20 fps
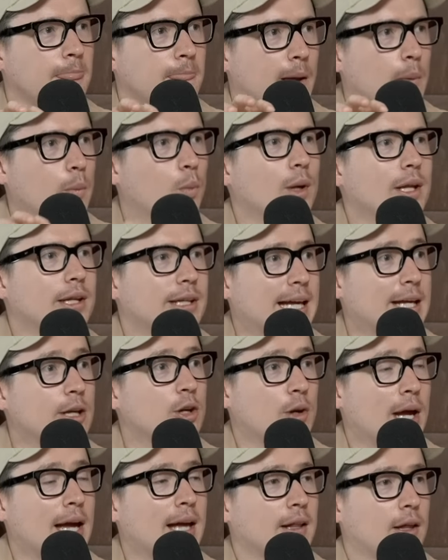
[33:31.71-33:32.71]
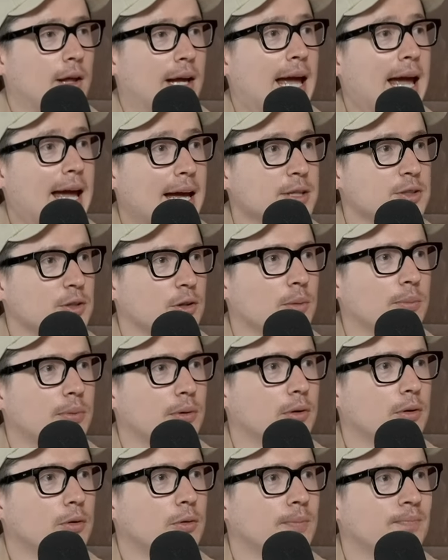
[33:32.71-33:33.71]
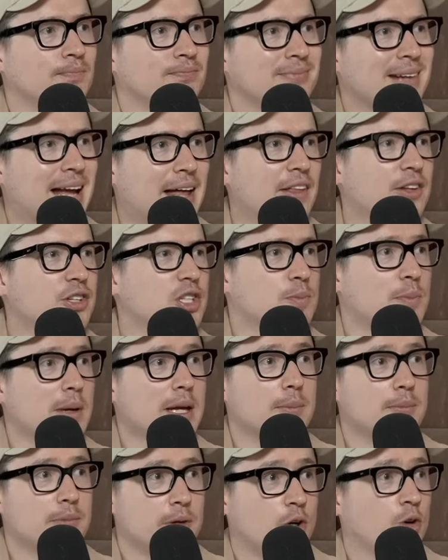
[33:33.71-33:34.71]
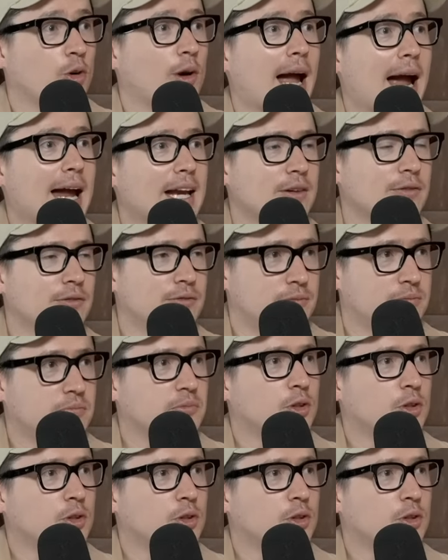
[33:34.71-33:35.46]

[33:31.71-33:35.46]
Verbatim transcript: and win, get you ha- like hands on the ball and then just be creative